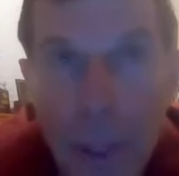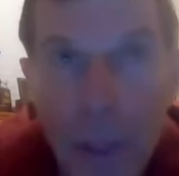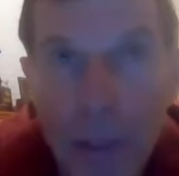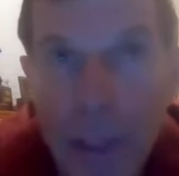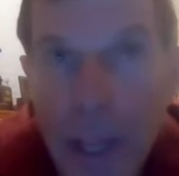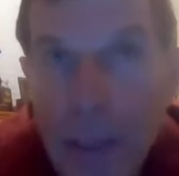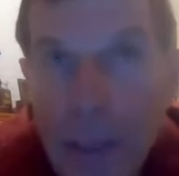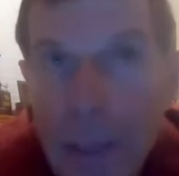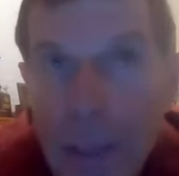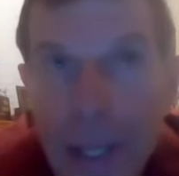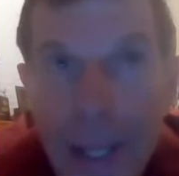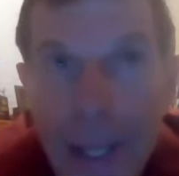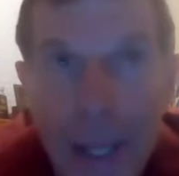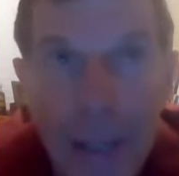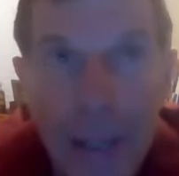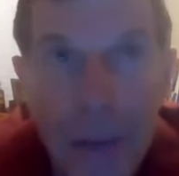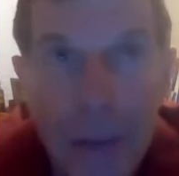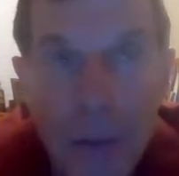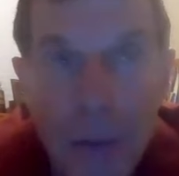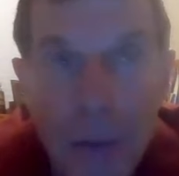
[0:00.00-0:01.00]
they may
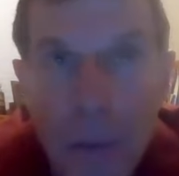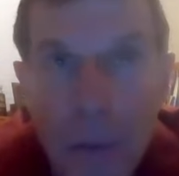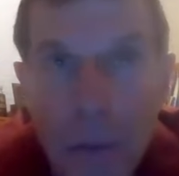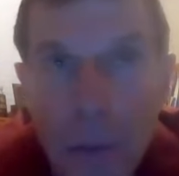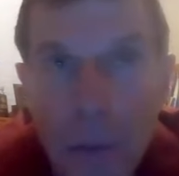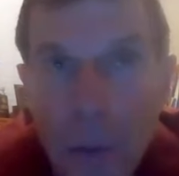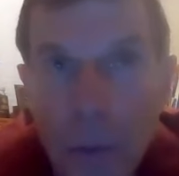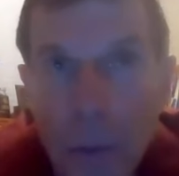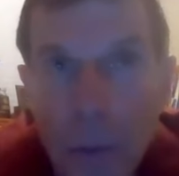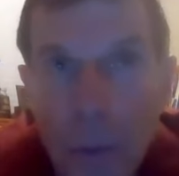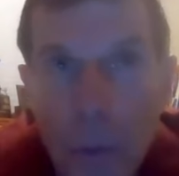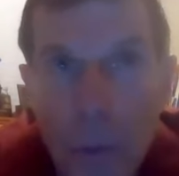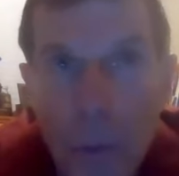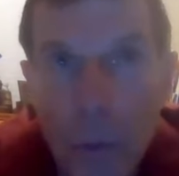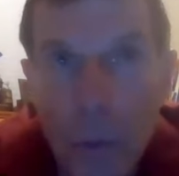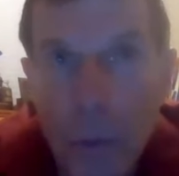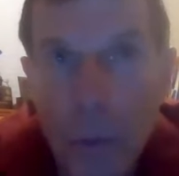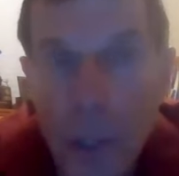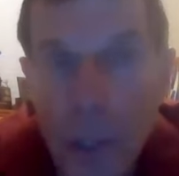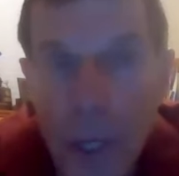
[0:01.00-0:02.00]
get
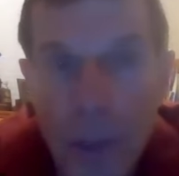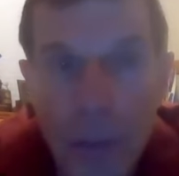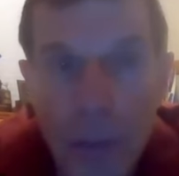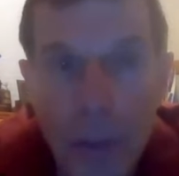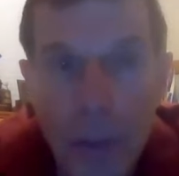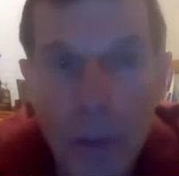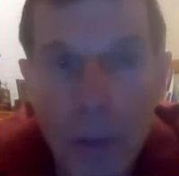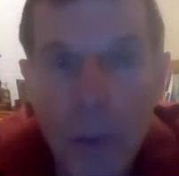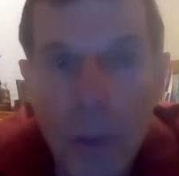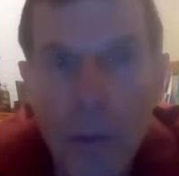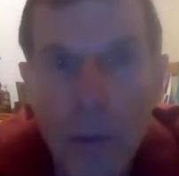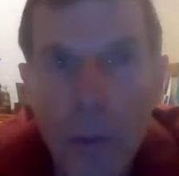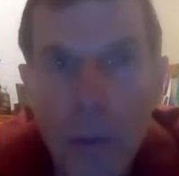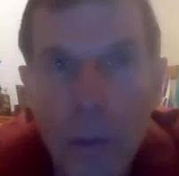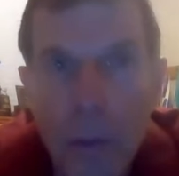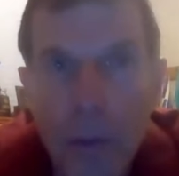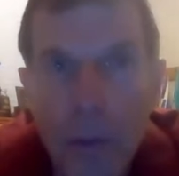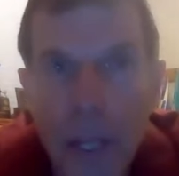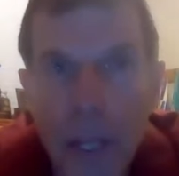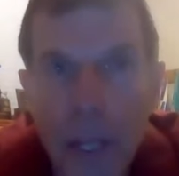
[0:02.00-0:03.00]
double
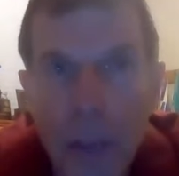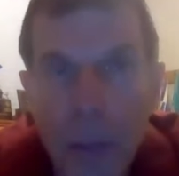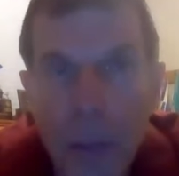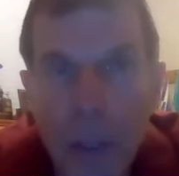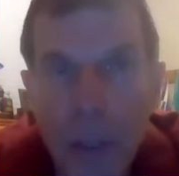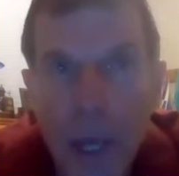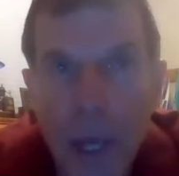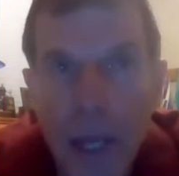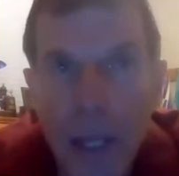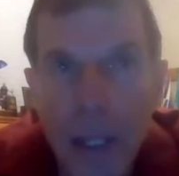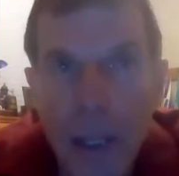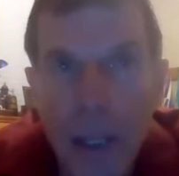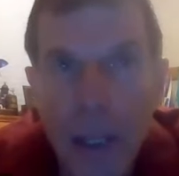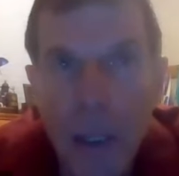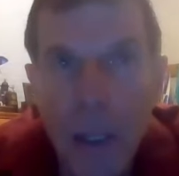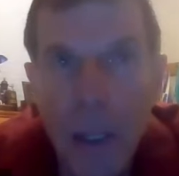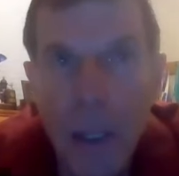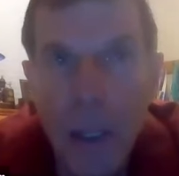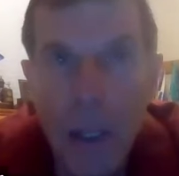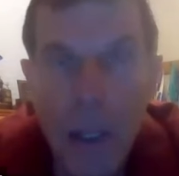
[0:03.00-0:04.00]
what they were getting
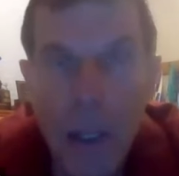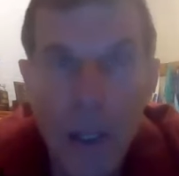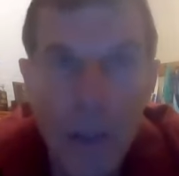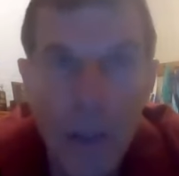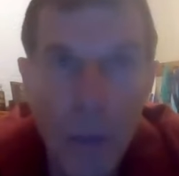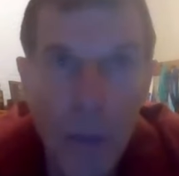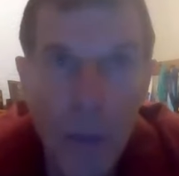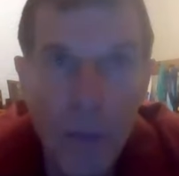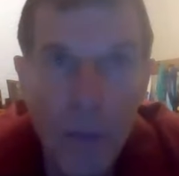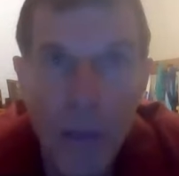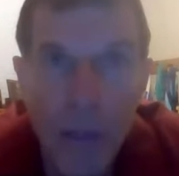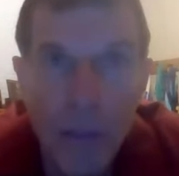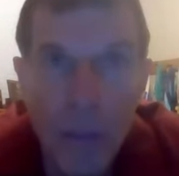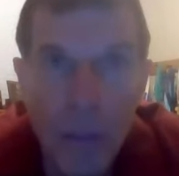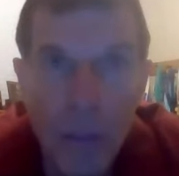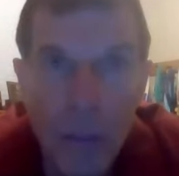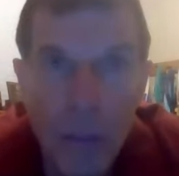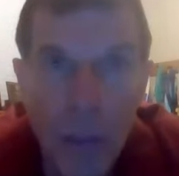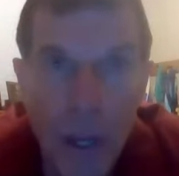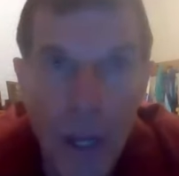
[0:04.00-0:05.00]
in the way of
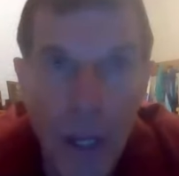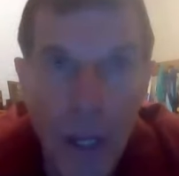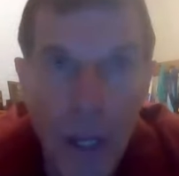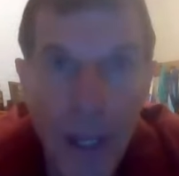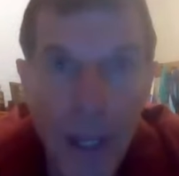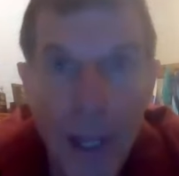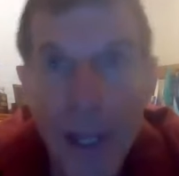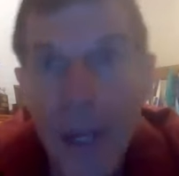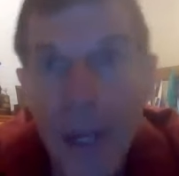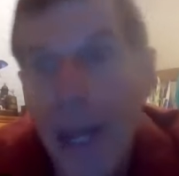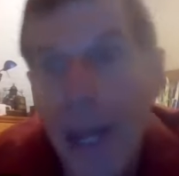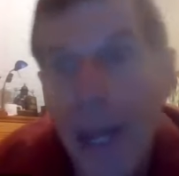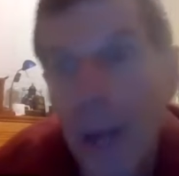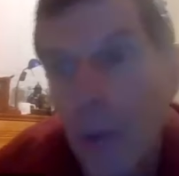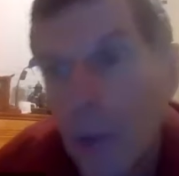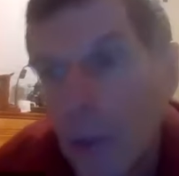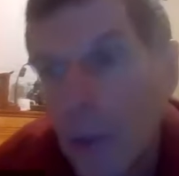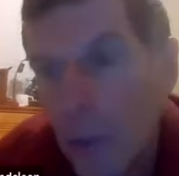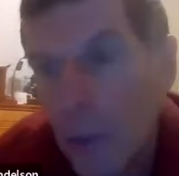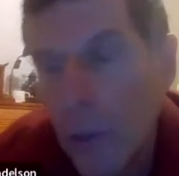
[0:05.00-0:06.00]
SSI
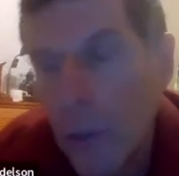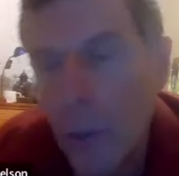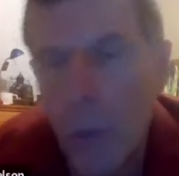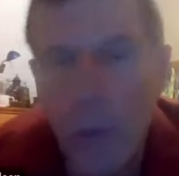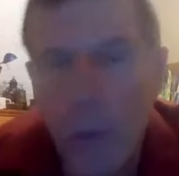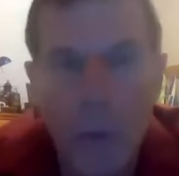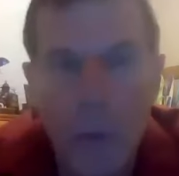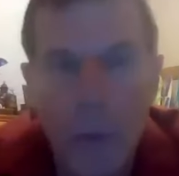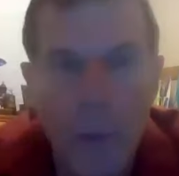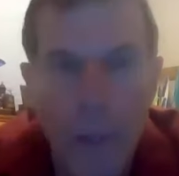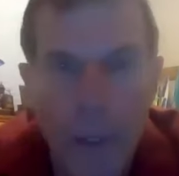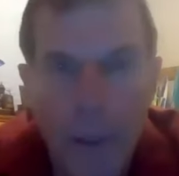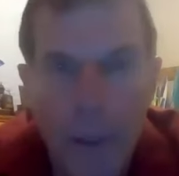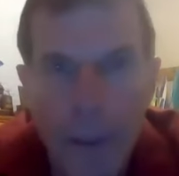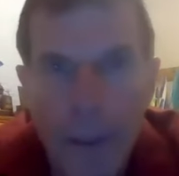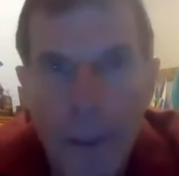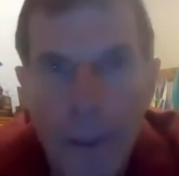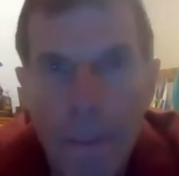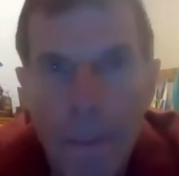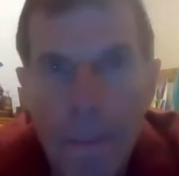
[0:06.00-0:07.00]
now on your work record.